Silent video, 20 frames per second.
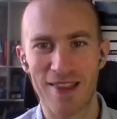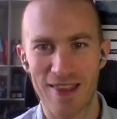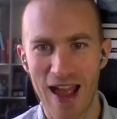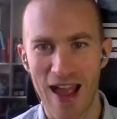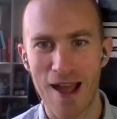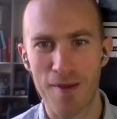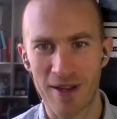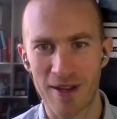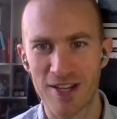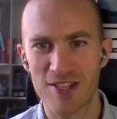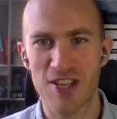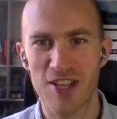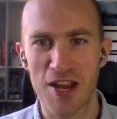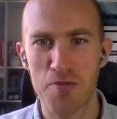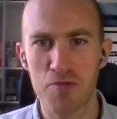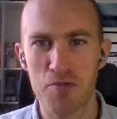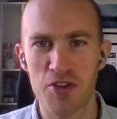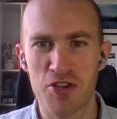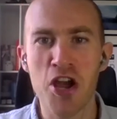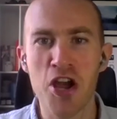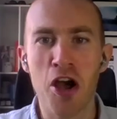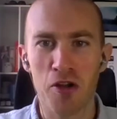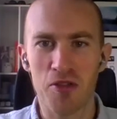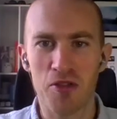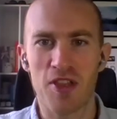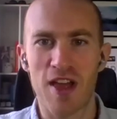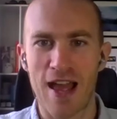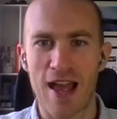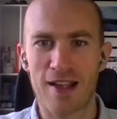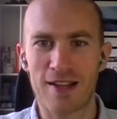that, because they would know
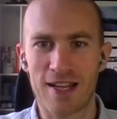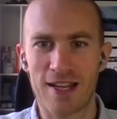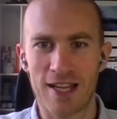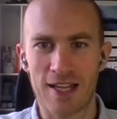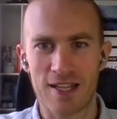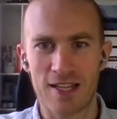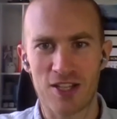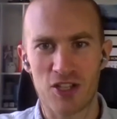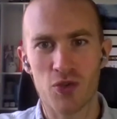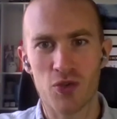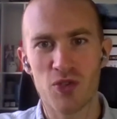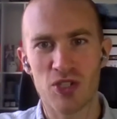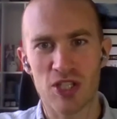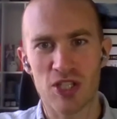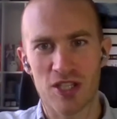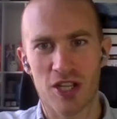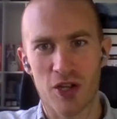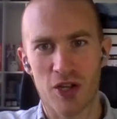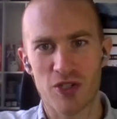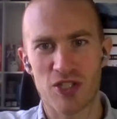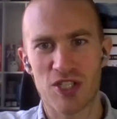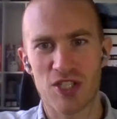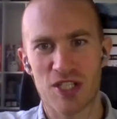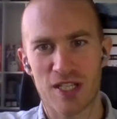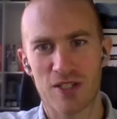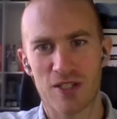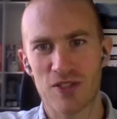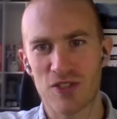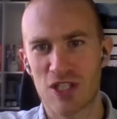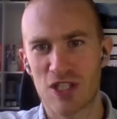that using the coaching
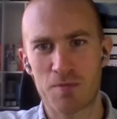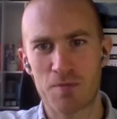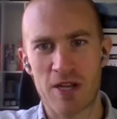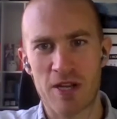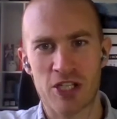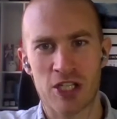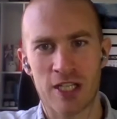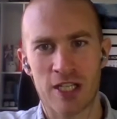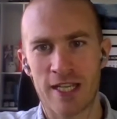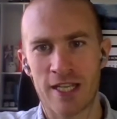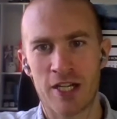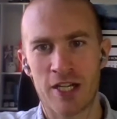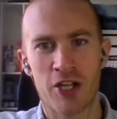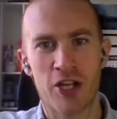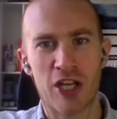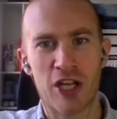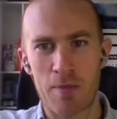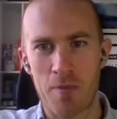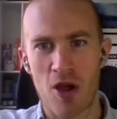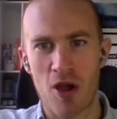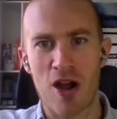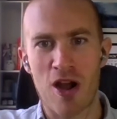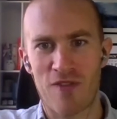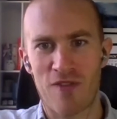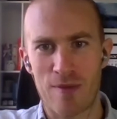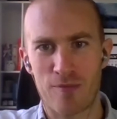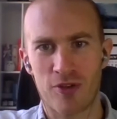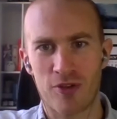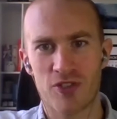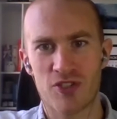skills, especially in an early part of
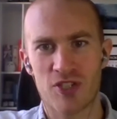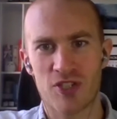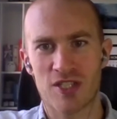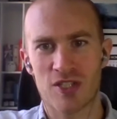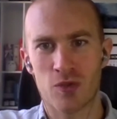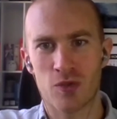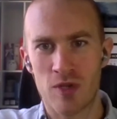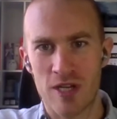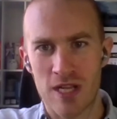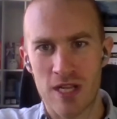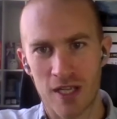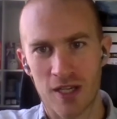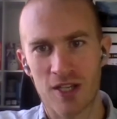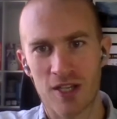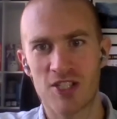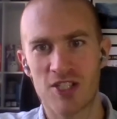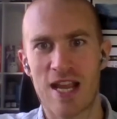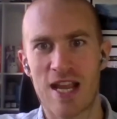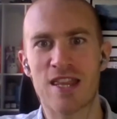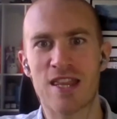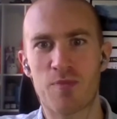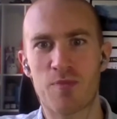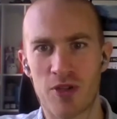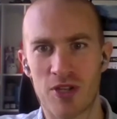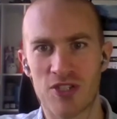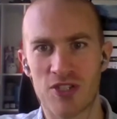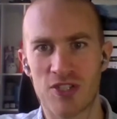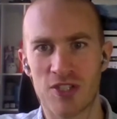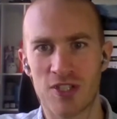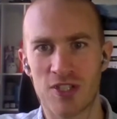that process, to really understand the
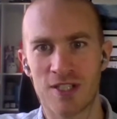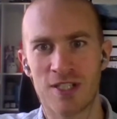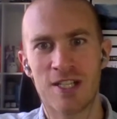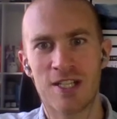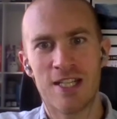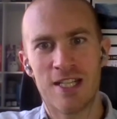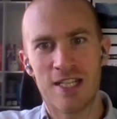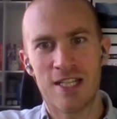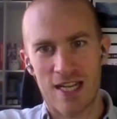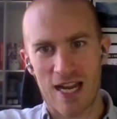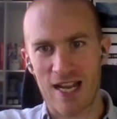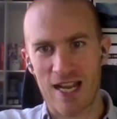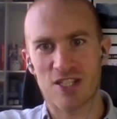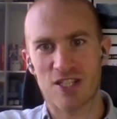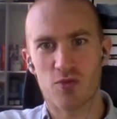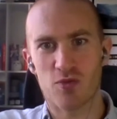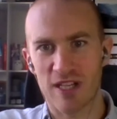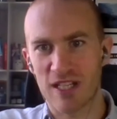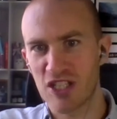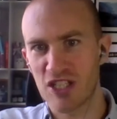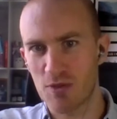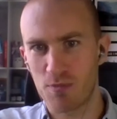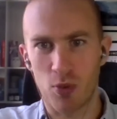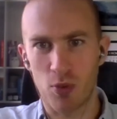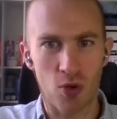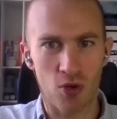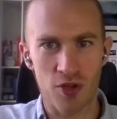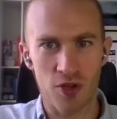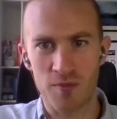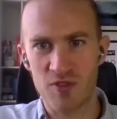person and to really
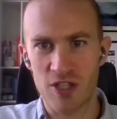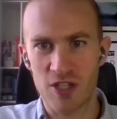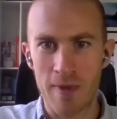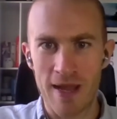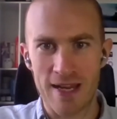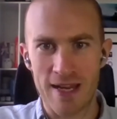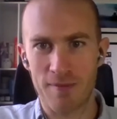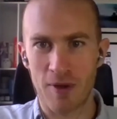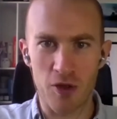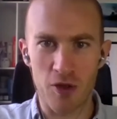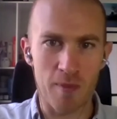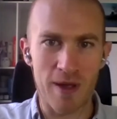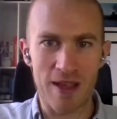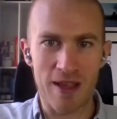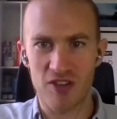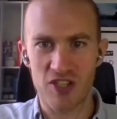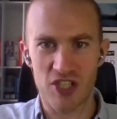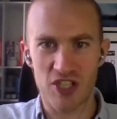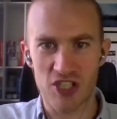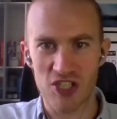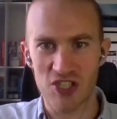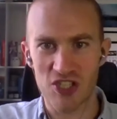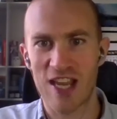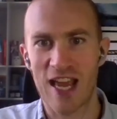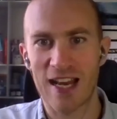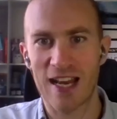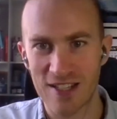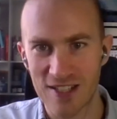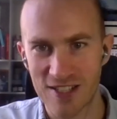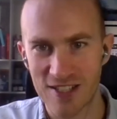support them to make the decisions
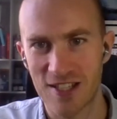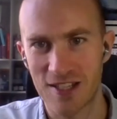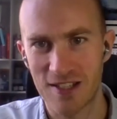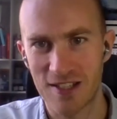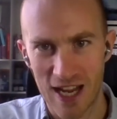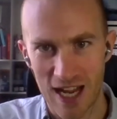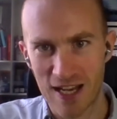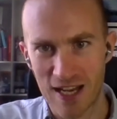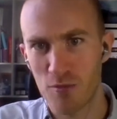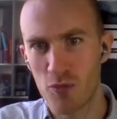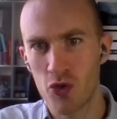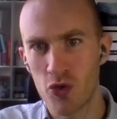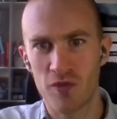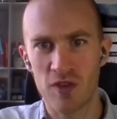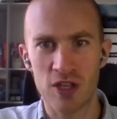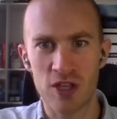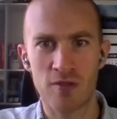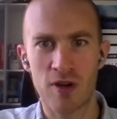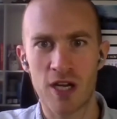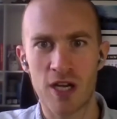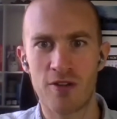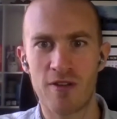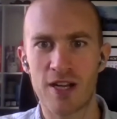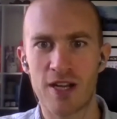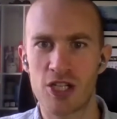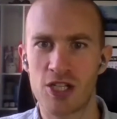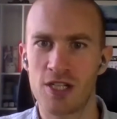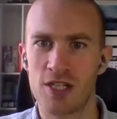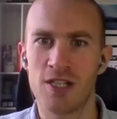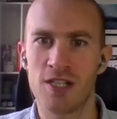and move in the right
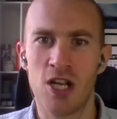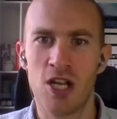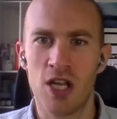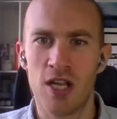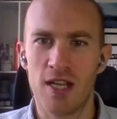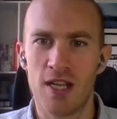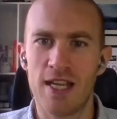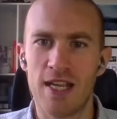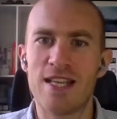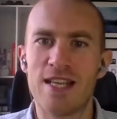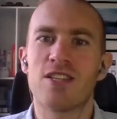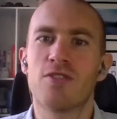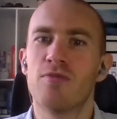direction is a